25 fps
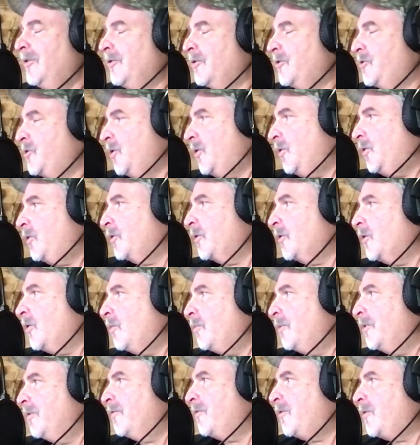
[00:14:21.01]
shoulder
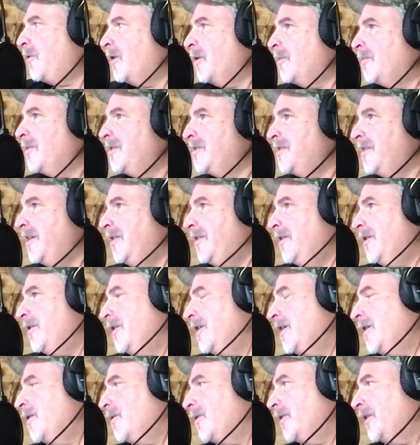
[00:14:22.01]
open for him and say, "There
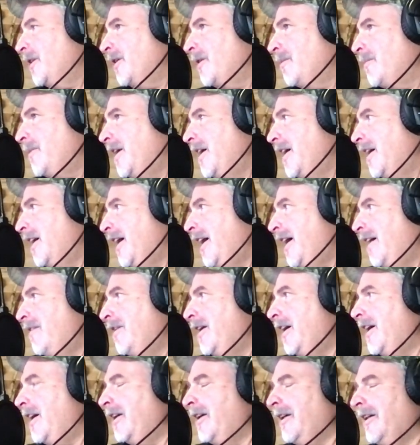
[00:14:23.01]
you go, Larry Mack, have
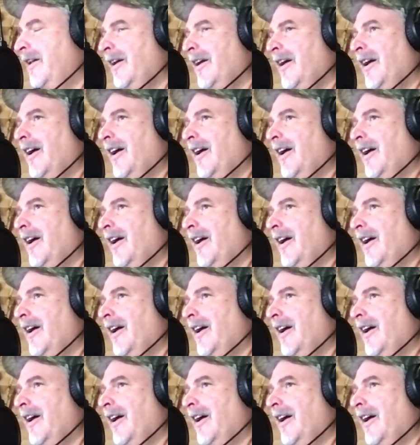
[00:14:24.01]
at it."